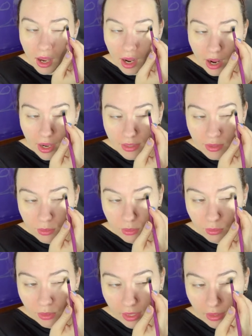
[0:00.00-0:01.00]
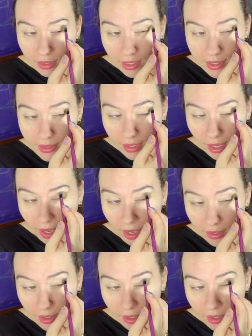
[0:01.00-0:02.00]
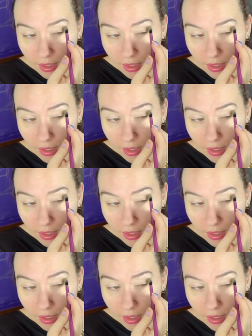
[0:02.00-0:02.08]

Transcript: as quickly as I can.